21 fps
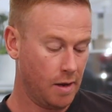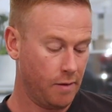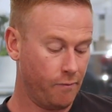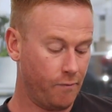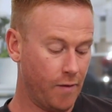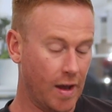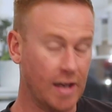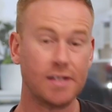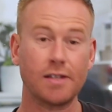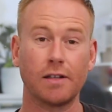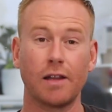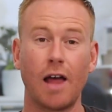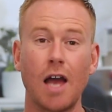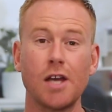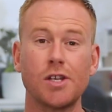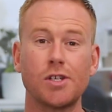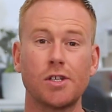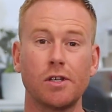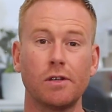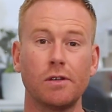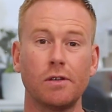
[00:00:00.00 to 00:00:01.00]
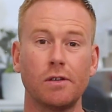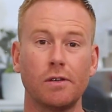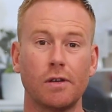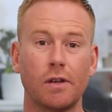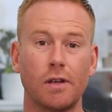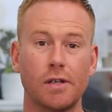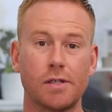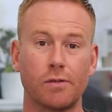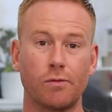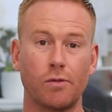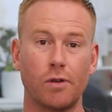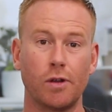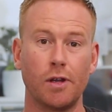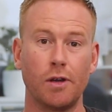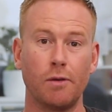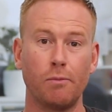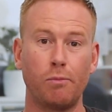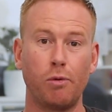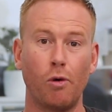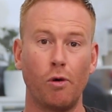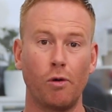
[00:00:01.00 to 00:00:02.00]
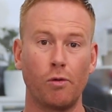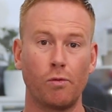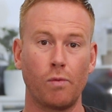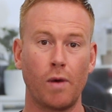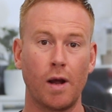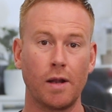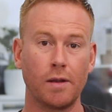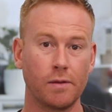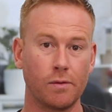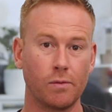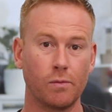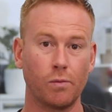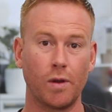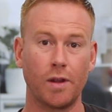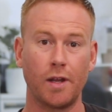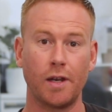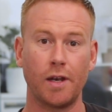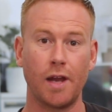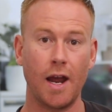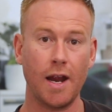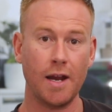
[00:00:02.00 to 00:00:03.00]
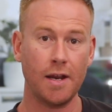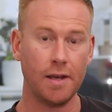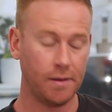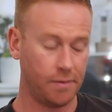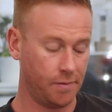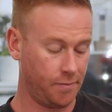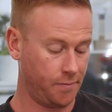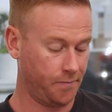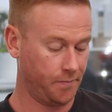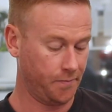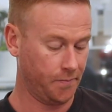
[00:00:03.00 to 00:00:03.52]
Ventilation is a really important one within heating.